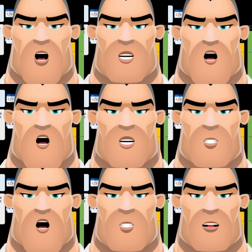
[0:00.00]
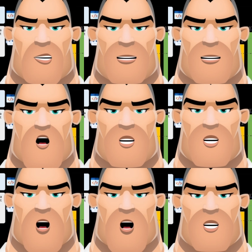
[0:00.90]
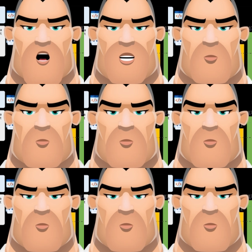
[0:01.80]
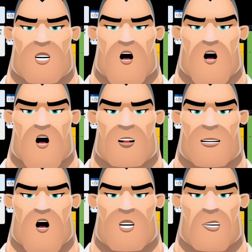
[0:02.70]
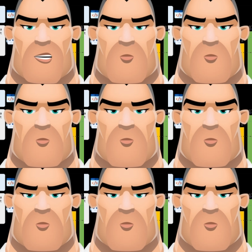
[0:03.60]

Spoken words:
so this bark-worthiness axis, what's that really measuring?